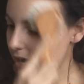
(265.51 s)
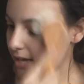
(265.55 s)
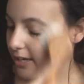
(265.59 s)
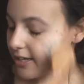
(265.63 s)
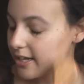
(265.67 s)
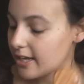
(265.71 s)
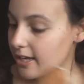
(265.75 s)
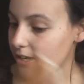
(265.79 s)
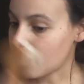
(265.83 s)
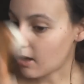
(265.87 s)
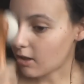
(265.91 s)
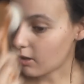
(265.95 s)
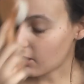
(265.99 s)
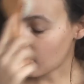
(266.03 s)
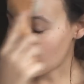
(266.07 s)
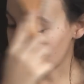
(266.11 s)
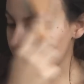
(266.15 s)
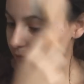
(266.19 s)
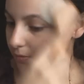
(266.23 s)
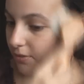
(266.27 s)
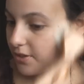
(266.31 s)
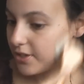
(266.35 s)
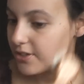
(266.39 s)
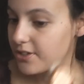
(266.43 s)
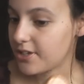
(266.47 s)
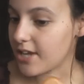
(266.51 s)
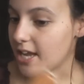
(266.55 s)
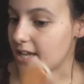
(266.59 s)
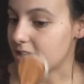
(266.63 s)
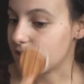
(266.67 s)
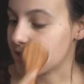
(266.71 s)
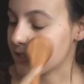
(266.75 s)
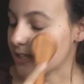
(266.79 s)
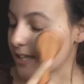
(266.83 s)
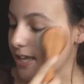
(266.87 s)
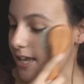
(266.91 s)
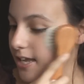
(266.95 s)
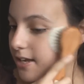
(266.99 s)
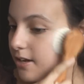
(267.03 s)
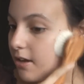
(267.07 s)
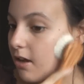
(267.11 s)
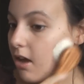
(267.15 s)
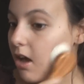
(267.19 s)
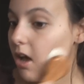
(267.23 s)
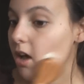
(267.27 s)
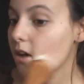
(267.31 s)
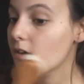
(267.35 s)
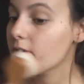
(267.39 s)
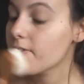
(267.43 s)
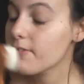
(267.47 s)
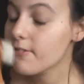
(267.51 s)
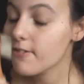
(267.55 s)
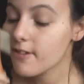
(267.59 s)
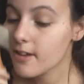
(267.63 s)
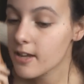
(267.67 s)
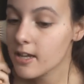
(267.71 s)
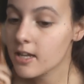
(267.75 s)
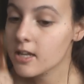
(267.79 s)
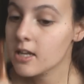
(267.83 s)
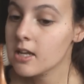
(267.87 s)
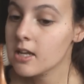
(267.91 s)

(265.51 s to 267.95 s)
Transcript: and get a lot of the dead skin off